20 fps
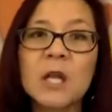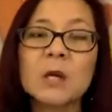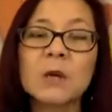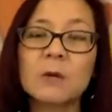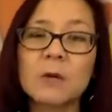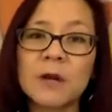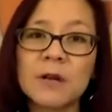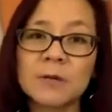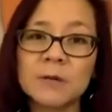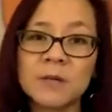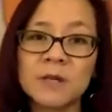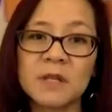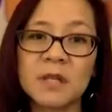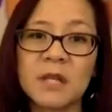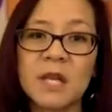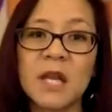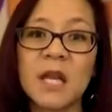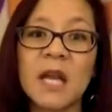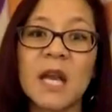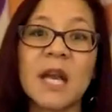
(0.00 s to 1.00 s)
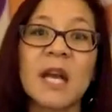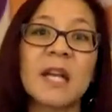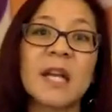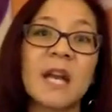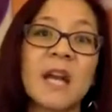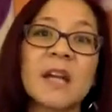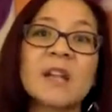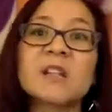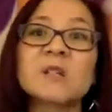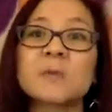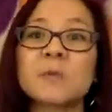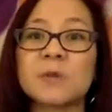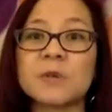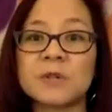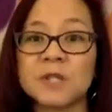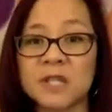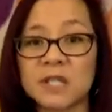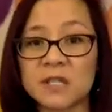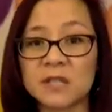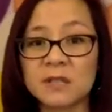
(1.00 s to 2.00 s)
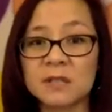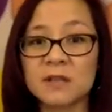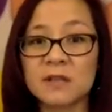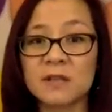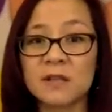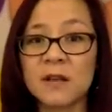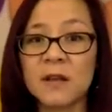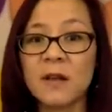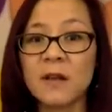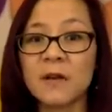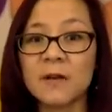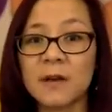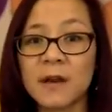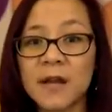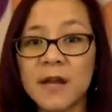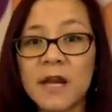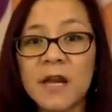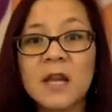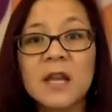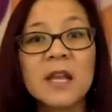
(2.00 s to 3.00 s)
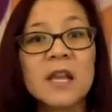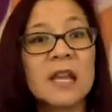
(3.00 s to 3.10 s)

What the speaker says: credibility, and expertise, right?